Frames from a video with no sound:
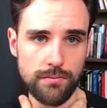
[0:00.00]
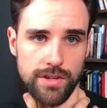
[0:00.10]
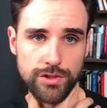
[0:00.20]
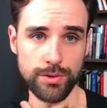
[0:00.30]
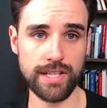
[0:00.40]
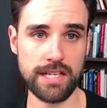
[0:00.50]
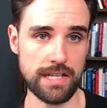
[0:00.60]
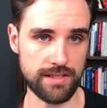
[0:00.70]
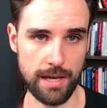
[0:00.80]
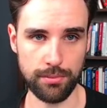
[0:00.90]
So let's take an
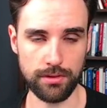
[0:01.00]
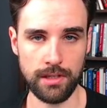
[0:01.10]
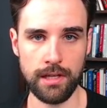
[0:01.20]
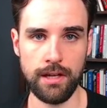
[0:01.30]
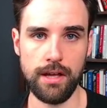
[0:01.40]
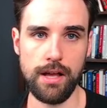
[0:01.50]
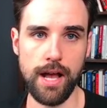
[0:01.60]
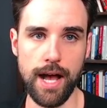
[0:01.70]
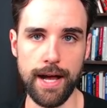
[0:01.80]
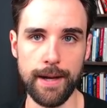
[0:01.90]
example.
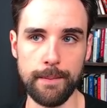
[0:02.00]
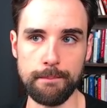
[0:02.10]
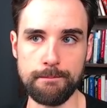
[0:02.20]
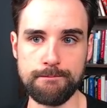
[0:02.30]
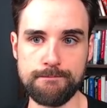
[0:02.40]
Um,